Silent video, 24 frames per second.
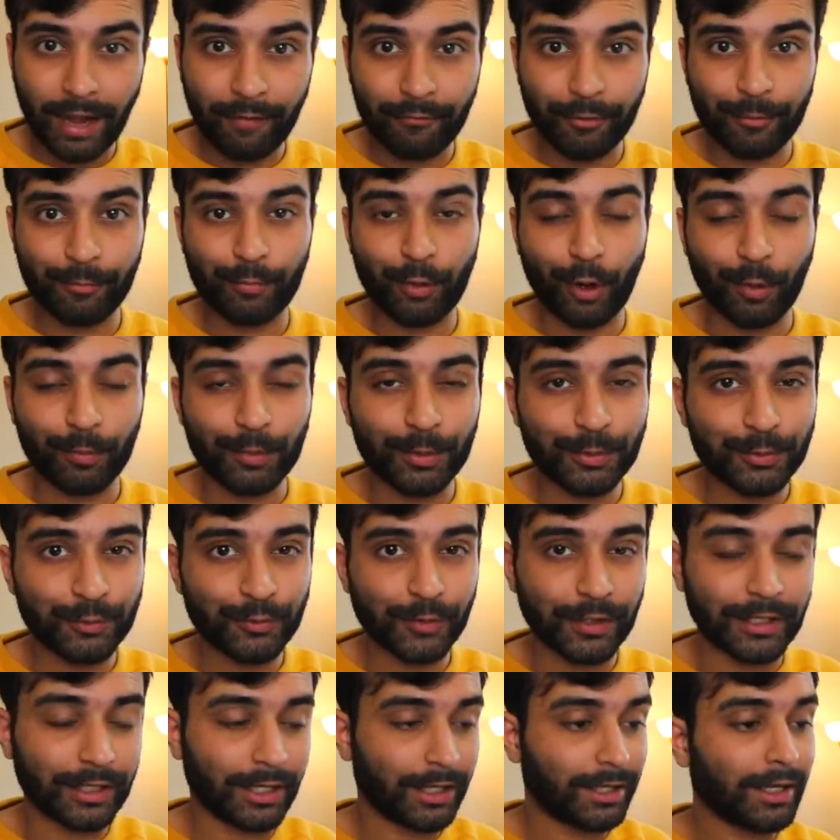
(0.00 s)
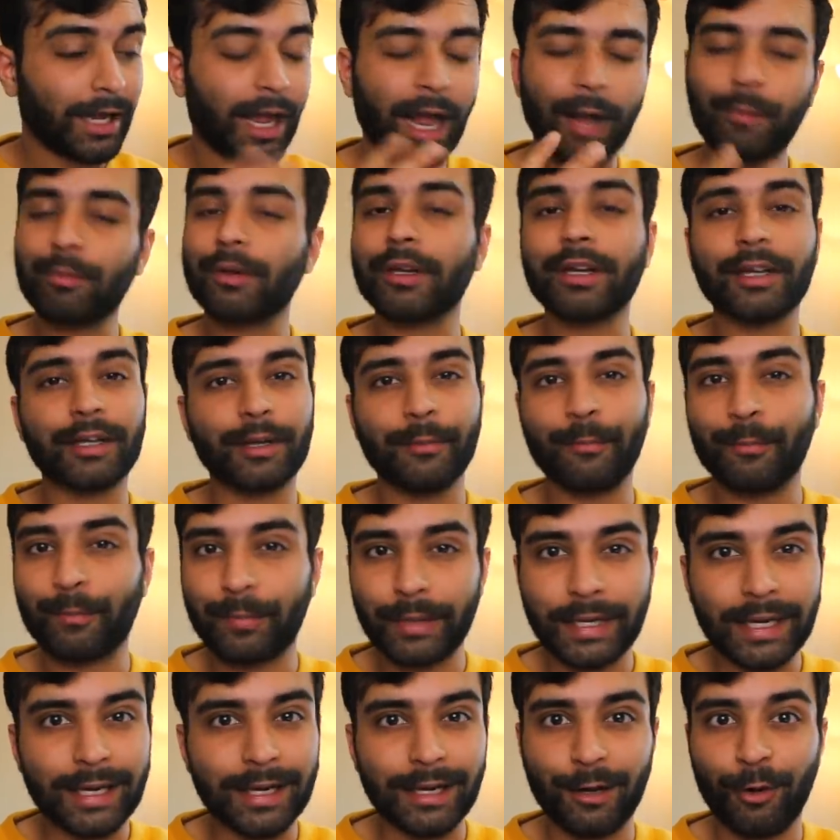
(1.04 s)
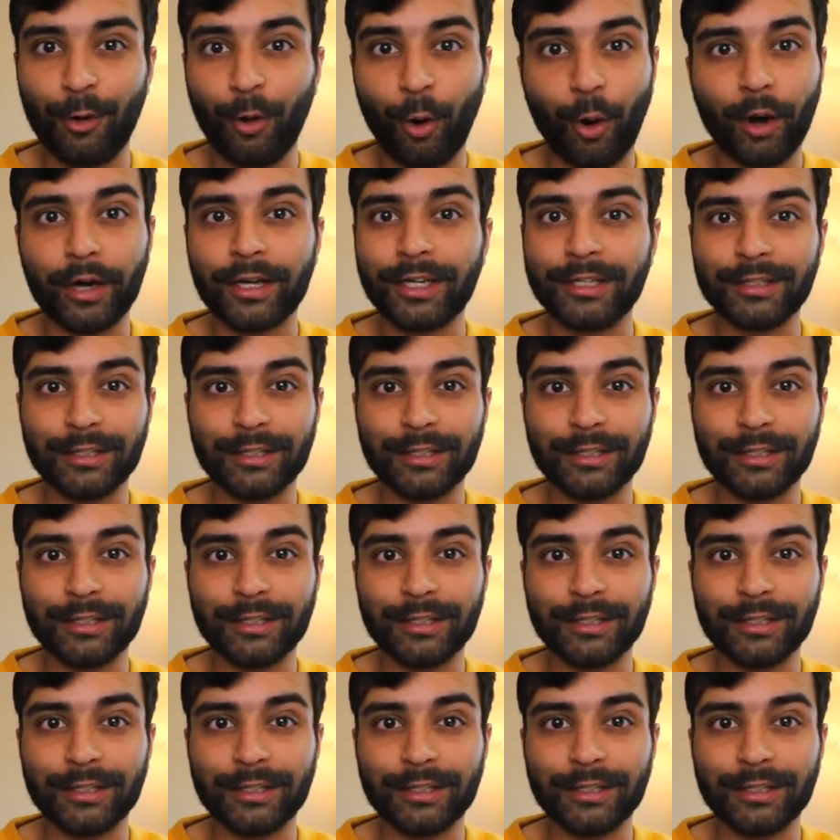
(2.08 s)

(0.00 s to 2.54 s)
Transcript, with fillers: having problems with it. I'm gonna complain a lot